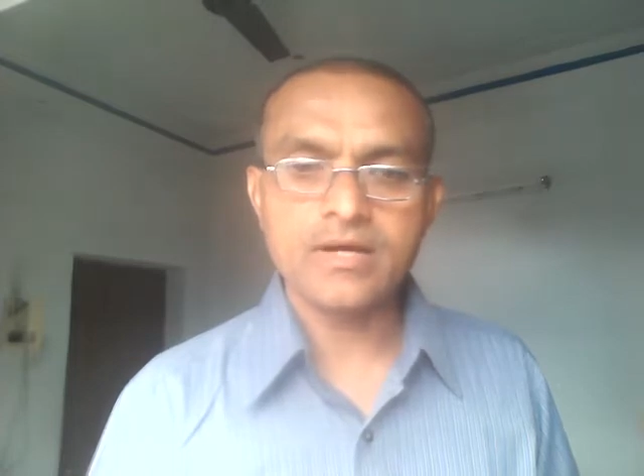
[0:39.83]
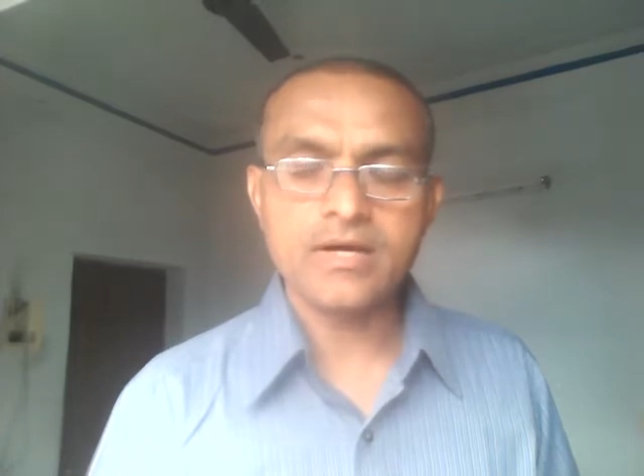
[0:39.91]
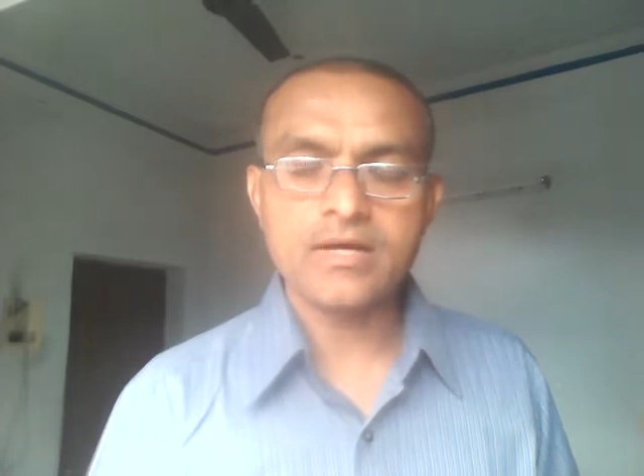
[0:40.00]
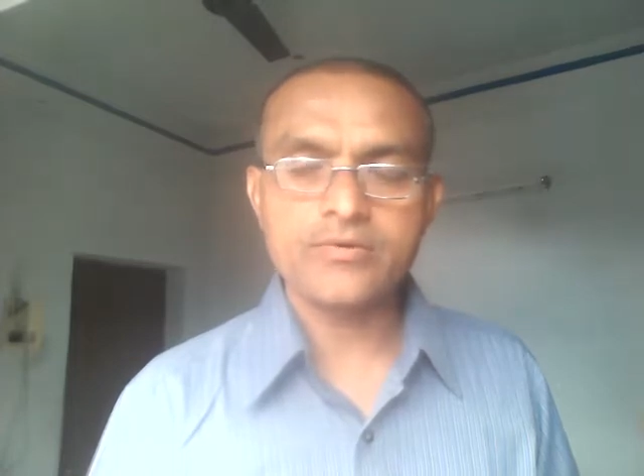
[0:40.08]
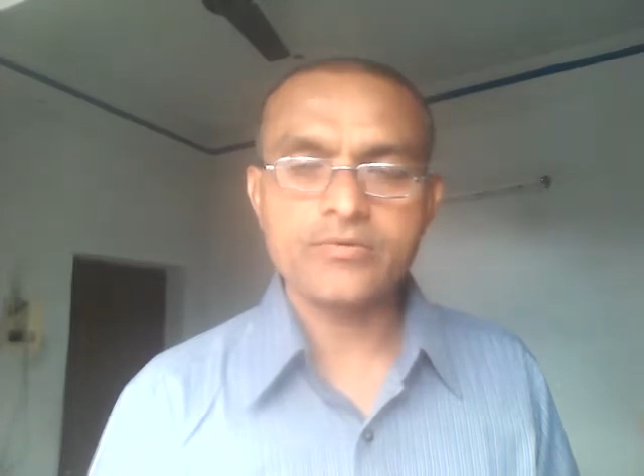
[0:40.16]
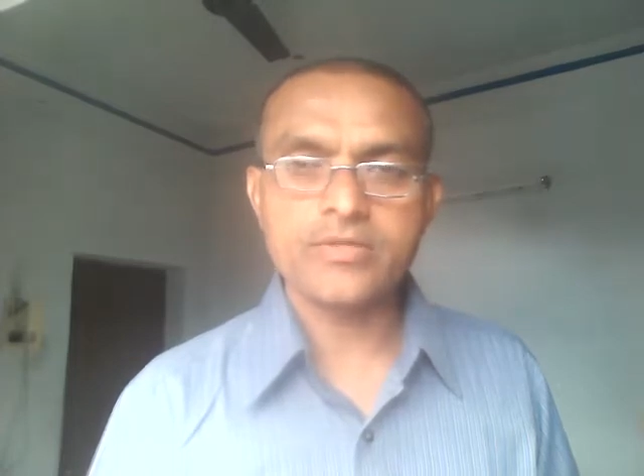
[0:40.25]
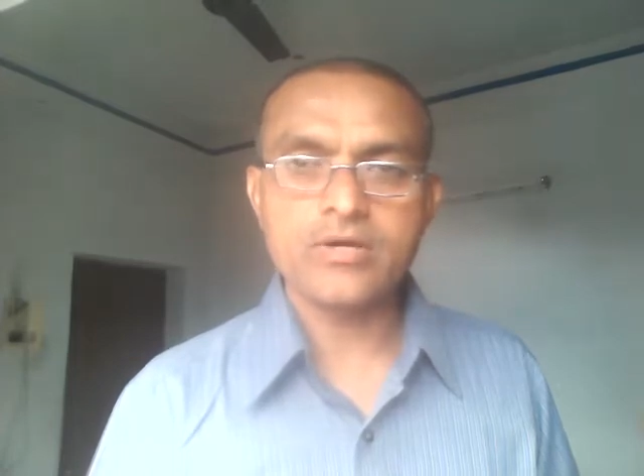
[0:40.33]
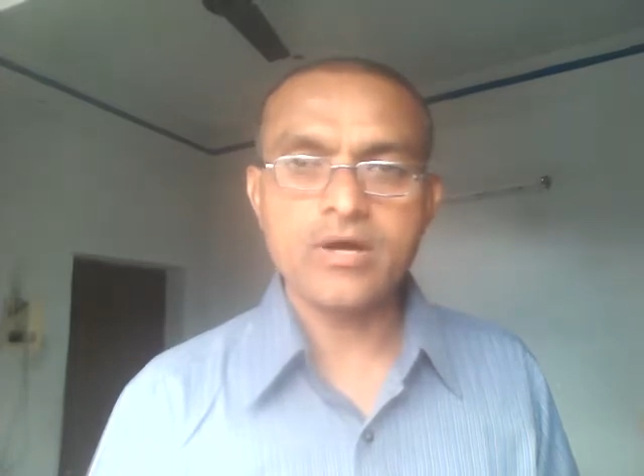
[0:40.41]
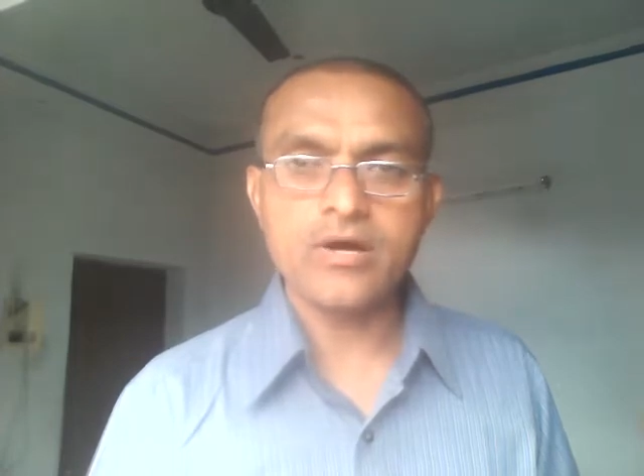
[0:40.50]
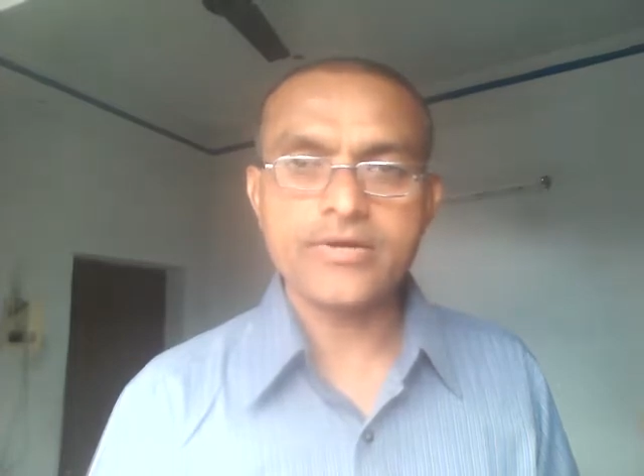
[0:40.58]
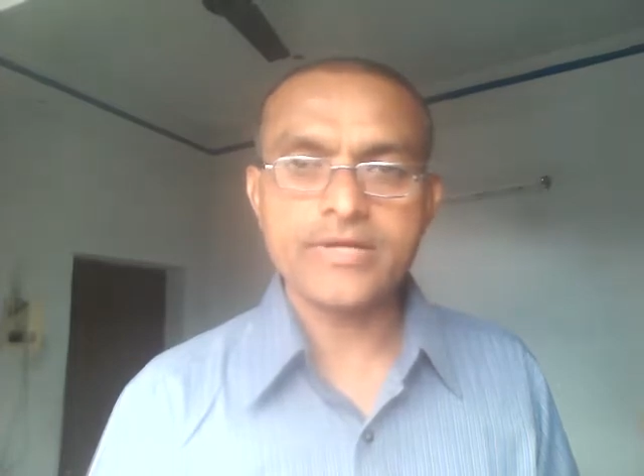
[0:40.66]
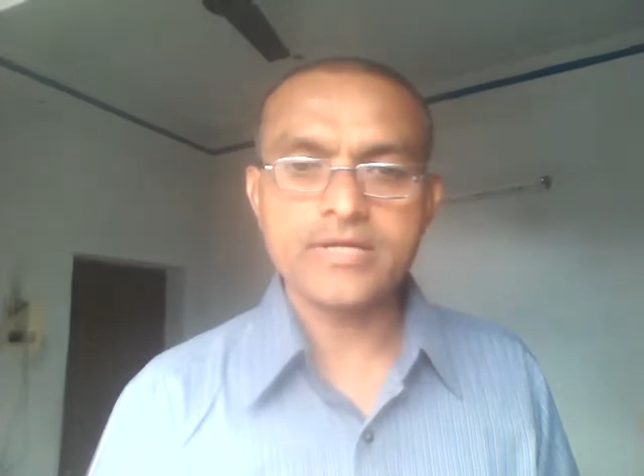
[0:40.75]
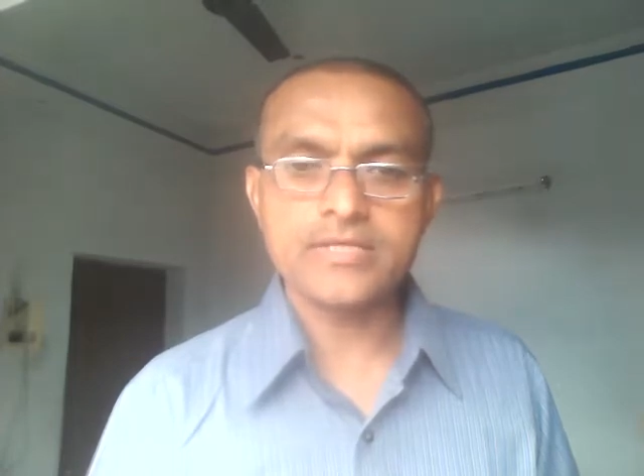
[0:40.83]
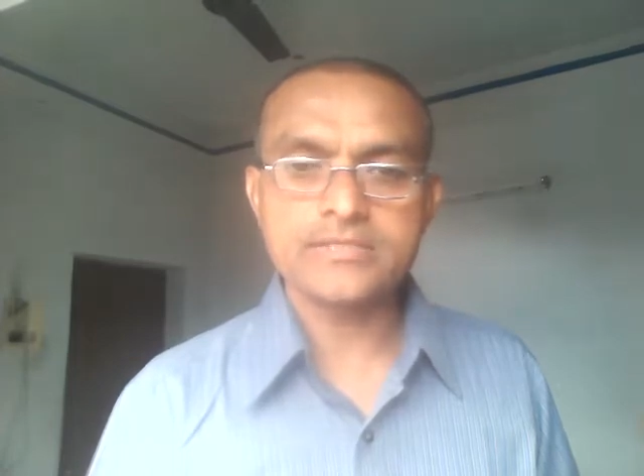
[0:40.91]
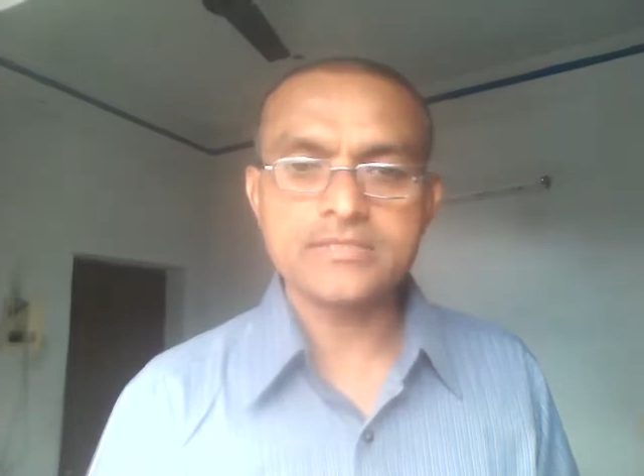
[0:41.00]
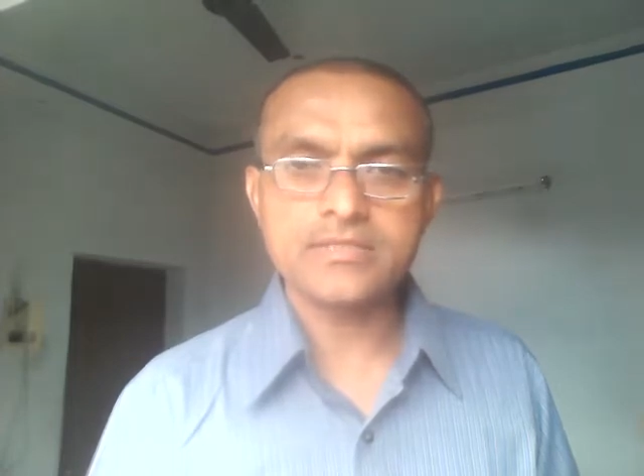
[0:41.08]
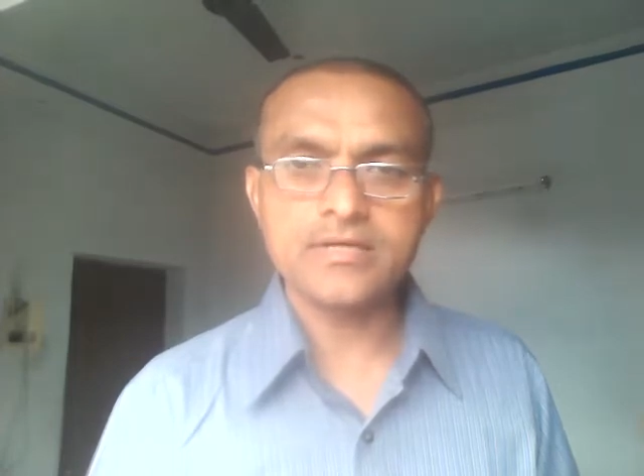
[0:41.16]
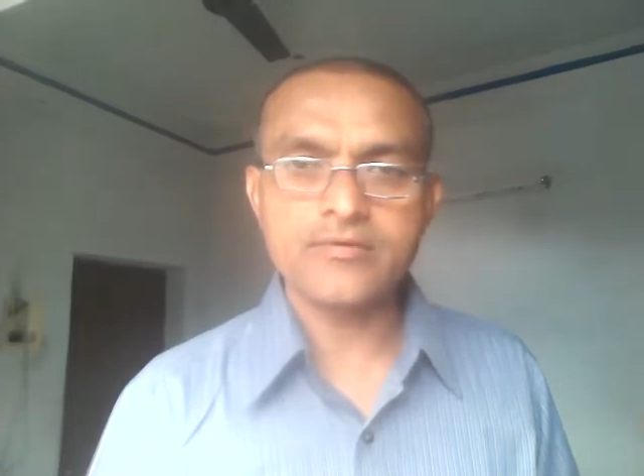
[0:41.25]
or to the
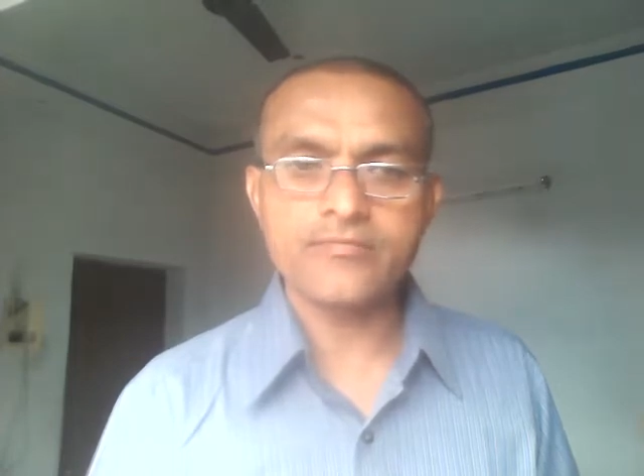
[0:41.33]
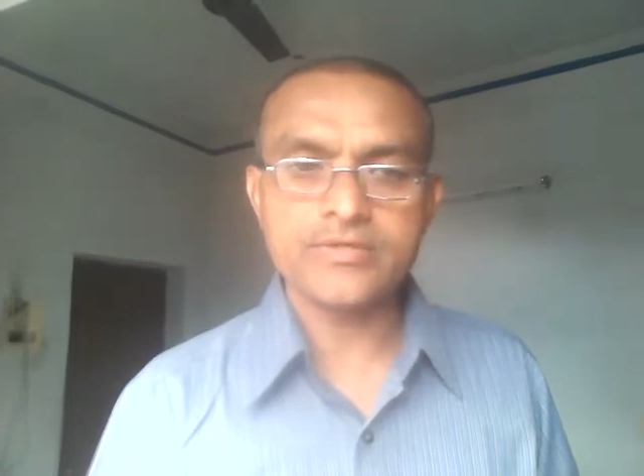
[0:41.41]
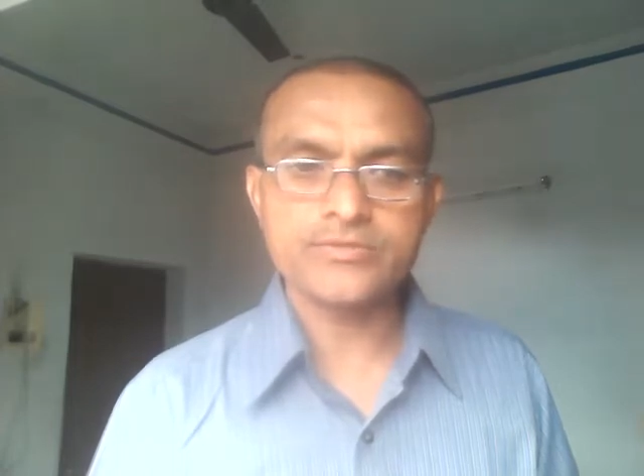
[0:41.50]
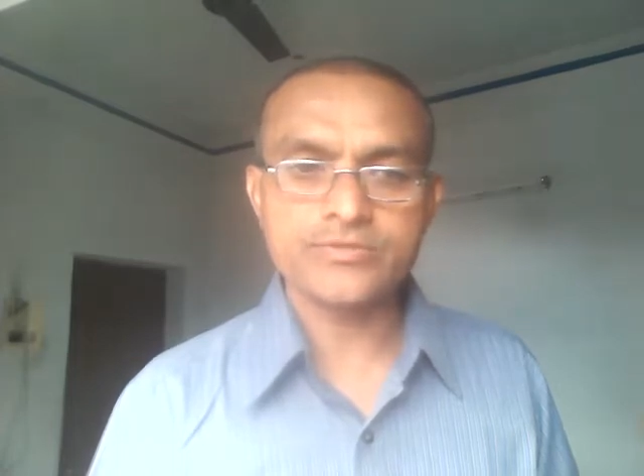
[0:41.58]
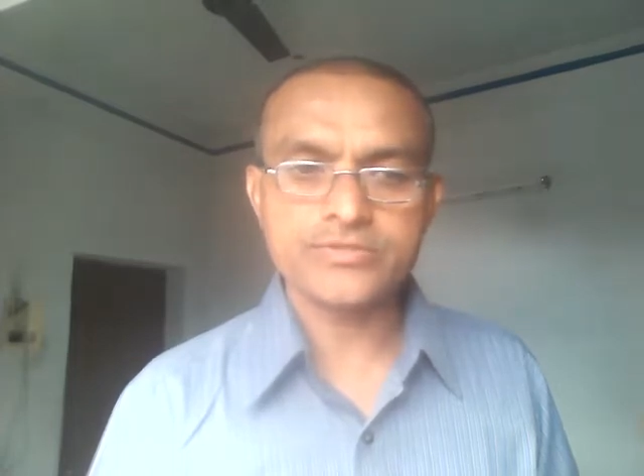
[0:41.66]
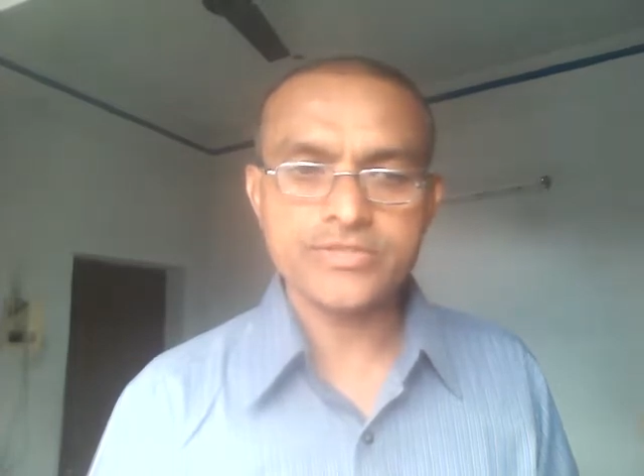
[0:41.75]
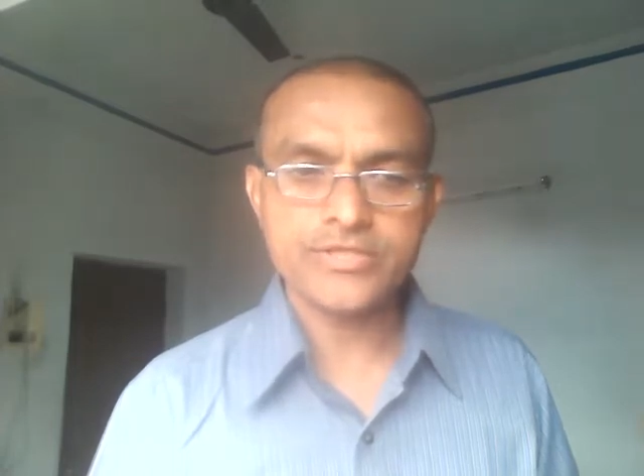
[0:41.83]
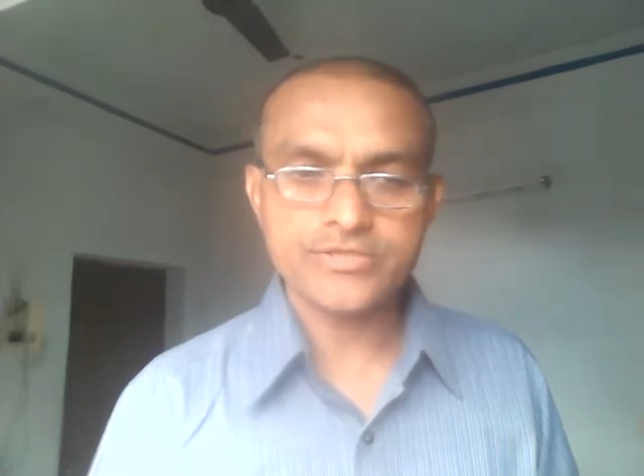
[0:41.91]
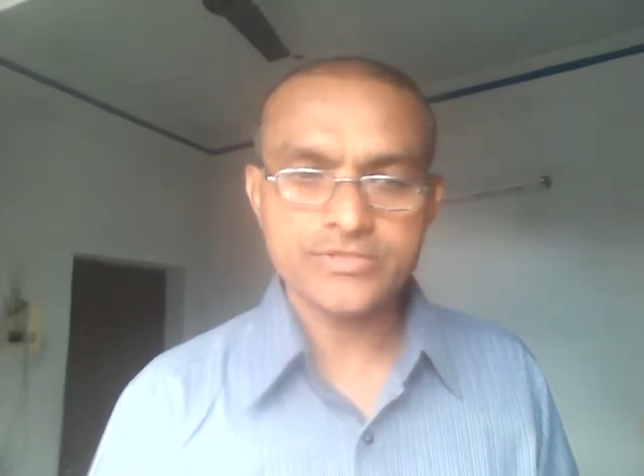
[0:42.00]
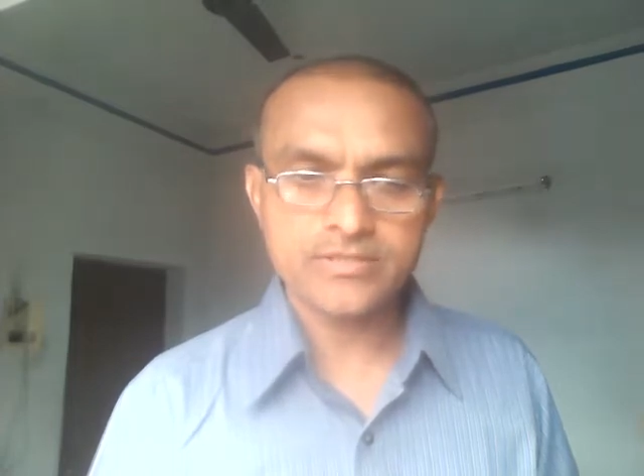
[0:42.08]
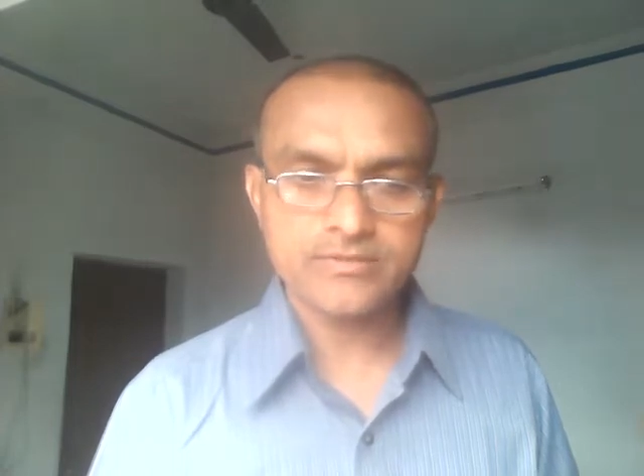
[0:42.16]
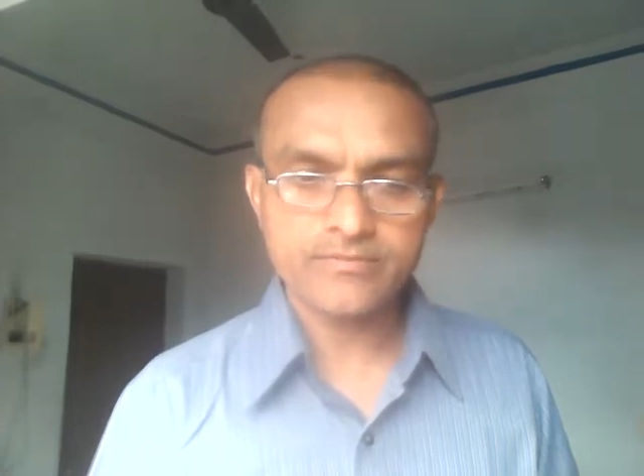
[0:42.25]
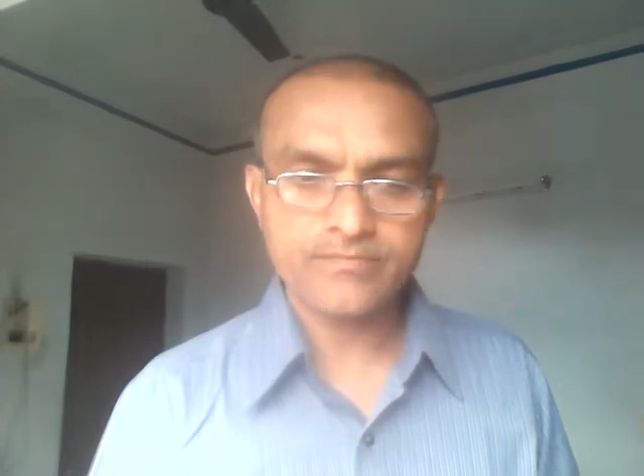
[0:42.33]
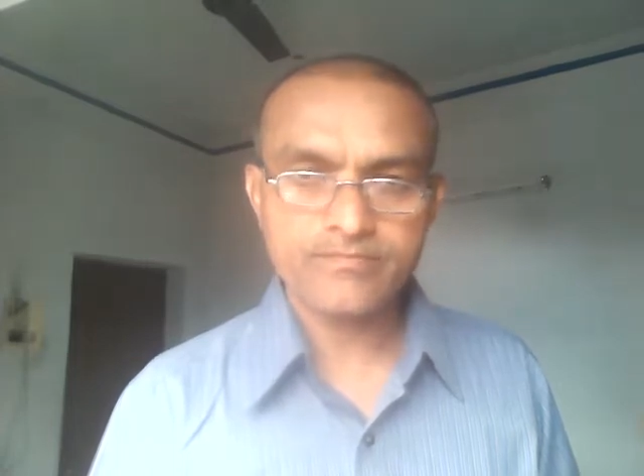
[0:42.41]
articles of association?